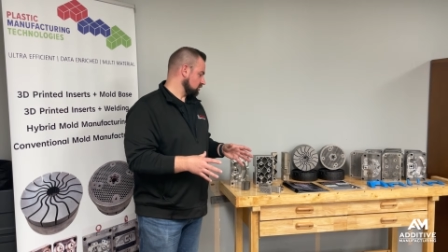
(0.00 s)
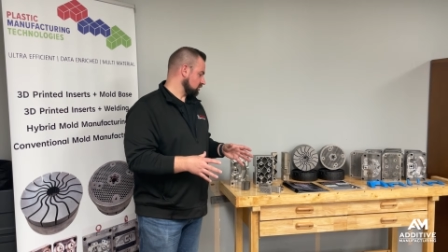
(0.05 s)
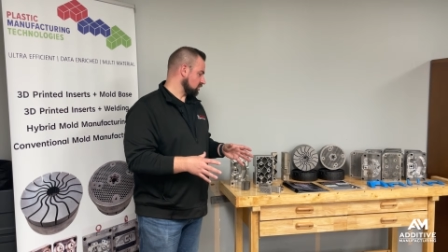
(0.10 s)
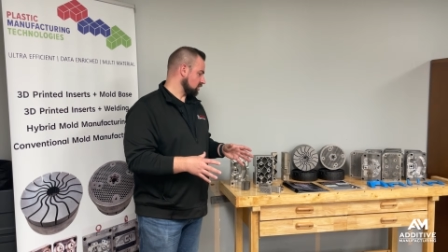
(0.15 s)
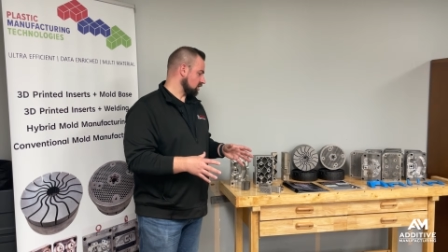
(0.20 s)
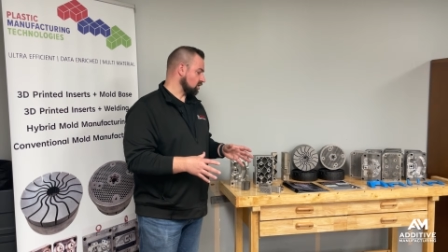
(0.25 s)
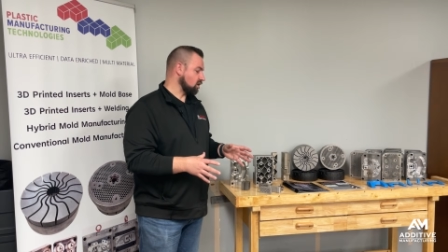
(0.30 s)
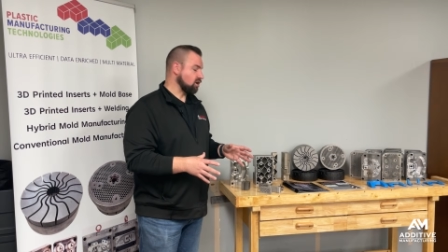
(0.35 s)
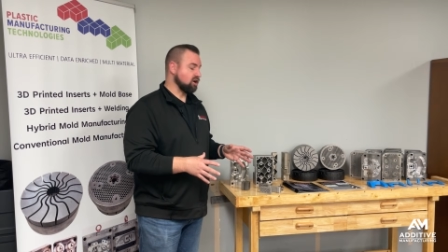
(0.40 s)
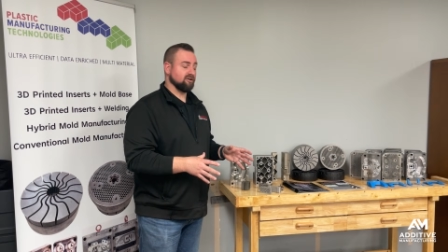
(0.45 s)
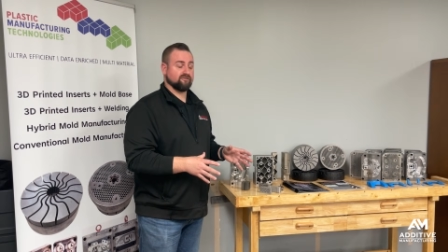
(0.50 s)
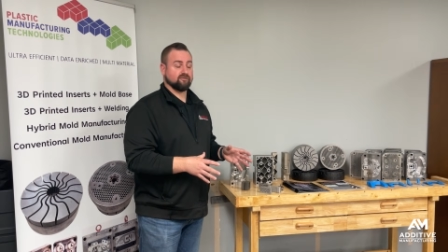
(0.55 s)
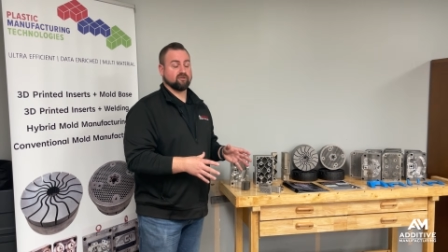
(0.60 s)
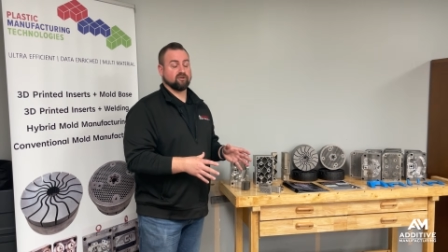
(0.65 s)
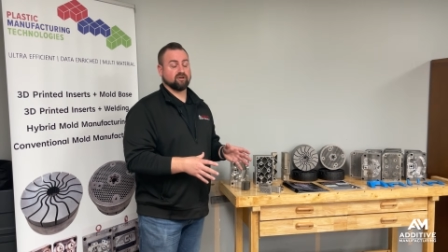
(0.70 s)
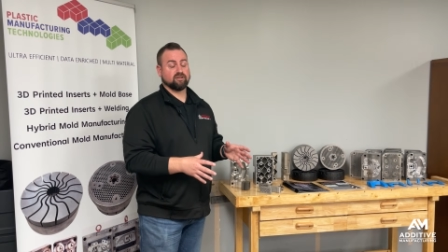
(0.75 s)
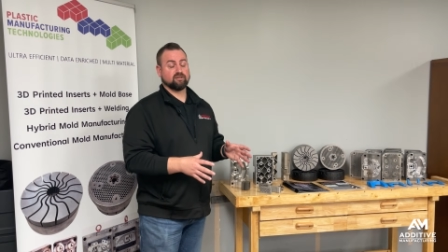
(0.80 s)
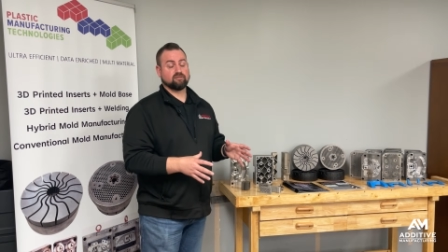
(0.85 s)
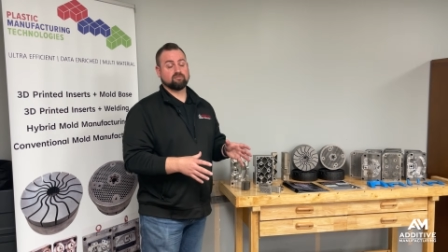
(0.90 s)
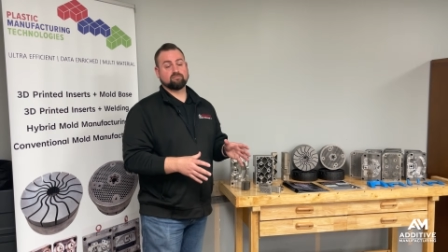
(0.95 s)
uh,
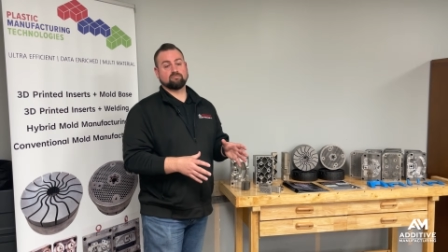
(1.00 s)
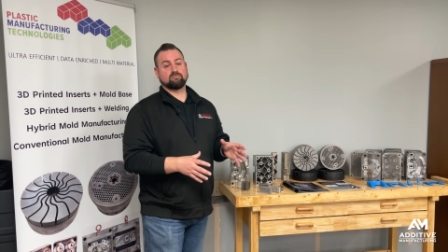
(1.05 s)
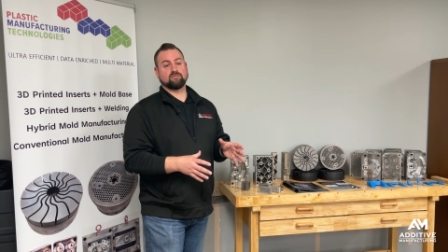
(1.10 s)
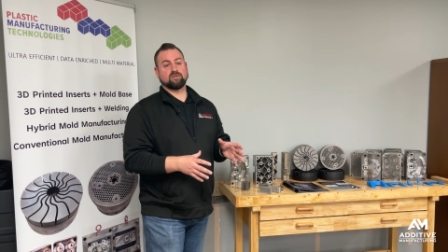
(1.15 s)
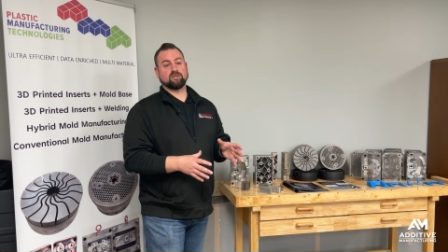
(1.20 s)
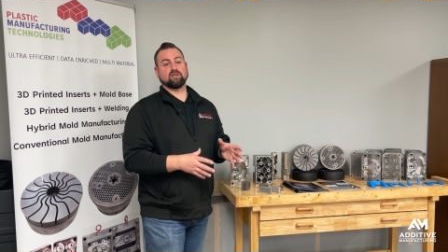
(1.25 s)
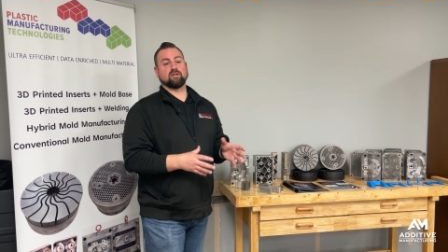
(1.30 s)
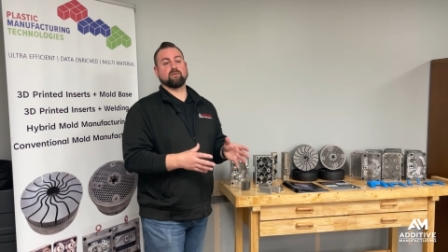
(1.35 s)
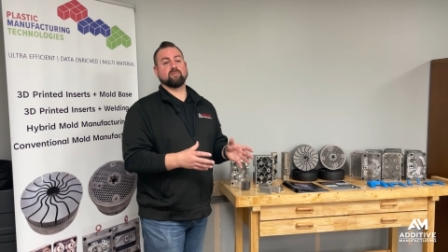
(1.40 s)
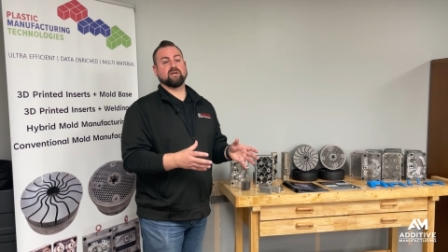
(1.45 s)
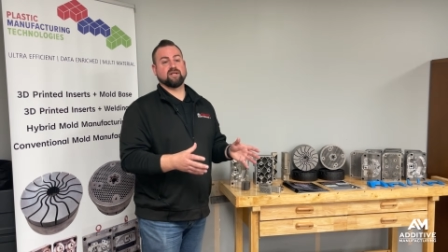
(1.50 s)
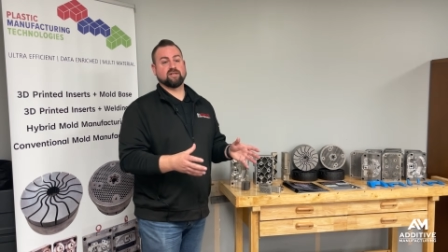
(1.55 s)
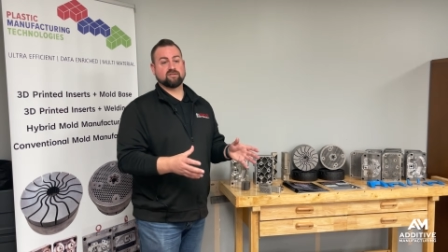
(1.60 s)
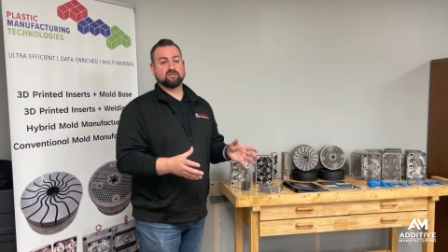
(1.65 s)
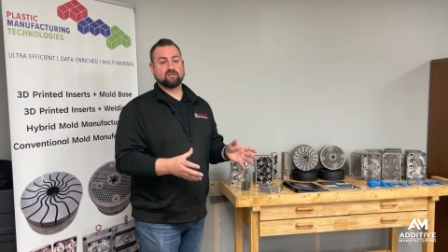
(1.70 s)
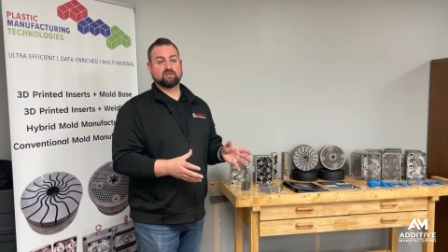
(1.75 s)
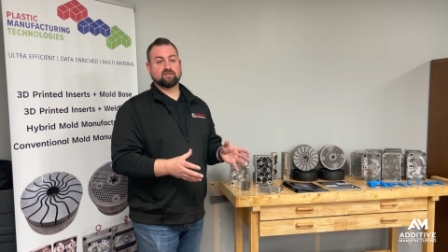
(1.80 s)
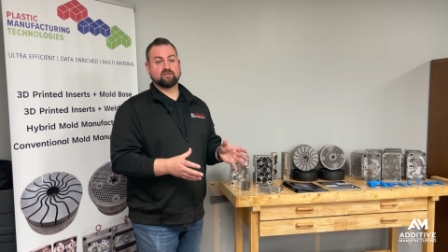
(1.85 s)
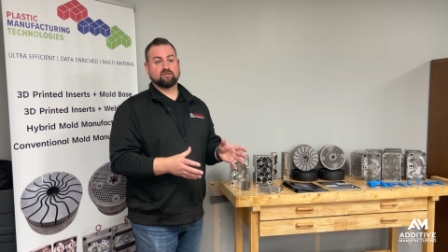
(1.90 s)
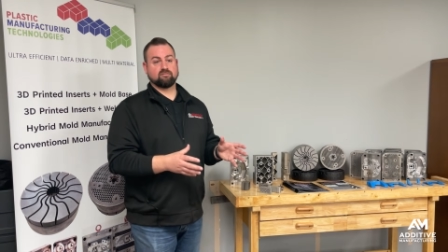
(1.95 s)
offering
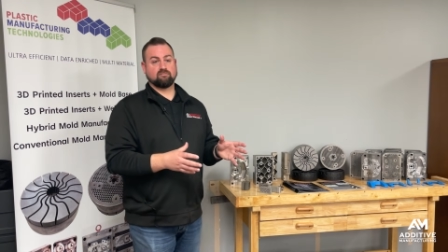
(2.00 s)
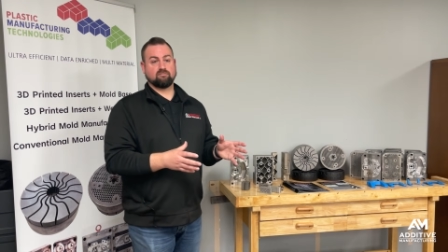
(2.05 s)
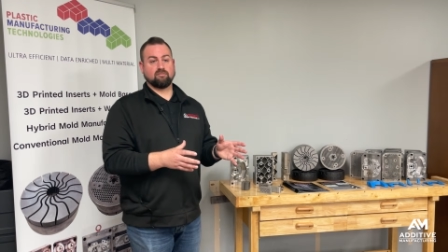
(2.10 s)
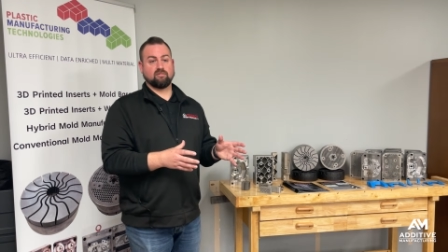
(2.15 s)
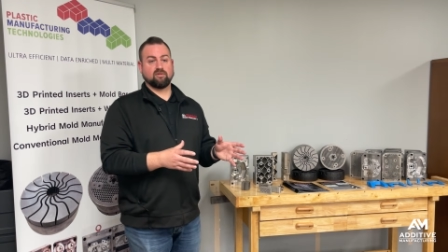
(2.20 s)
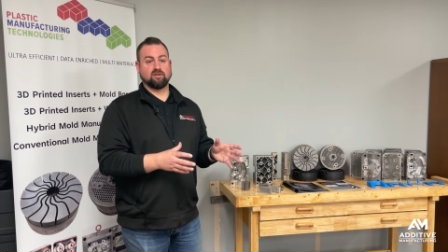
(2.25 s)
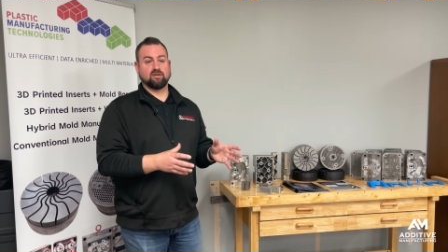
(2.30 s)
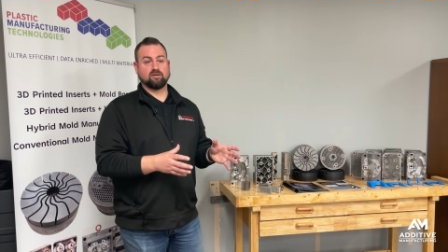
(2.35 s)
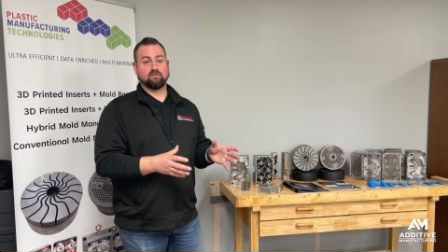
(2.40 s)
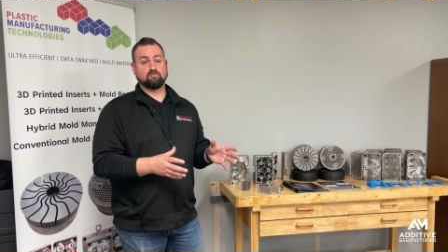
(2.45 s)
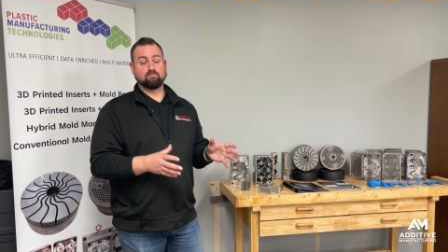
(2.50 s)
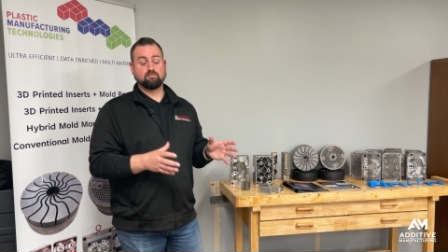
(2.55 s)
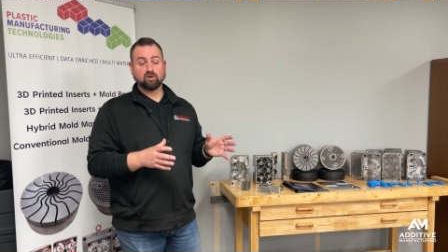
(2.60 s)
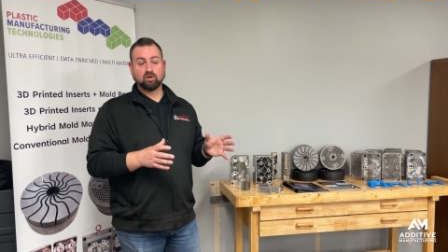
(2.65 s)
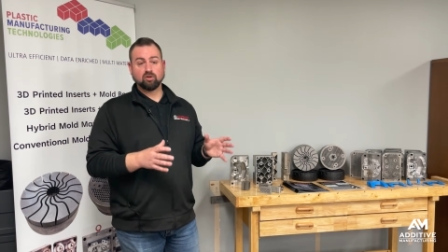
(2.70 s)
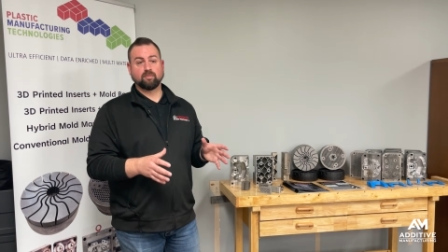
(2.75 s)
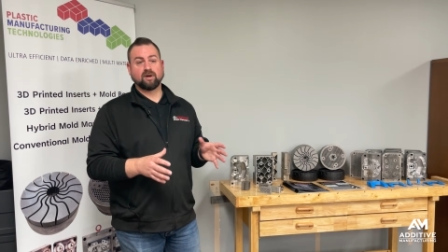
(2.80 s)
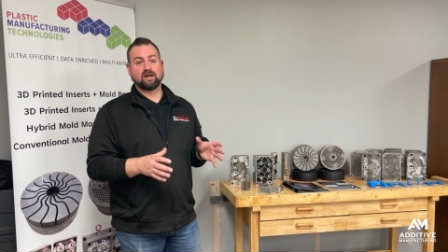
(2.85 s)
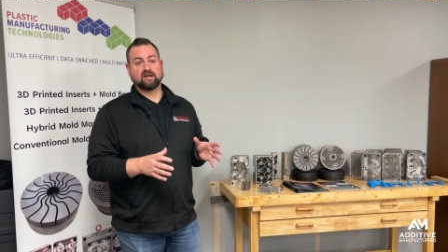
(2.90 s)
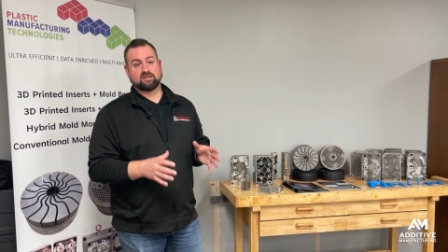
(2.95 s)
eliminates the
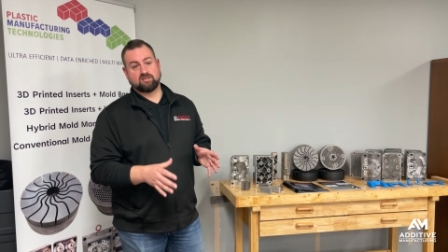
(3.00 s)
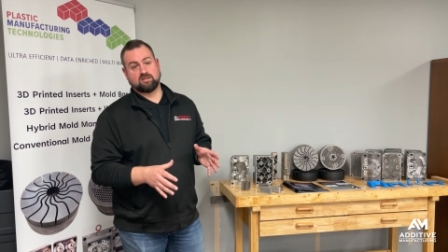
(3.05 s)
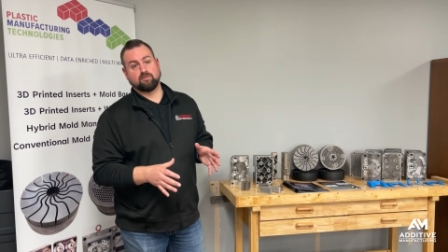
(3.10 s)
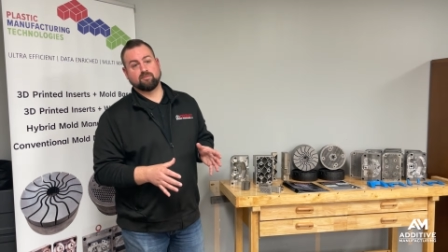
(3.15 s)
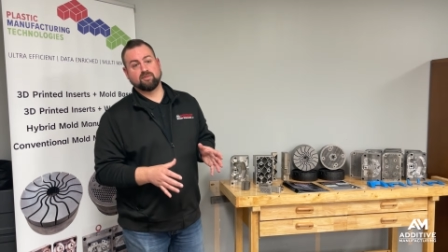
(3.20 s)
build box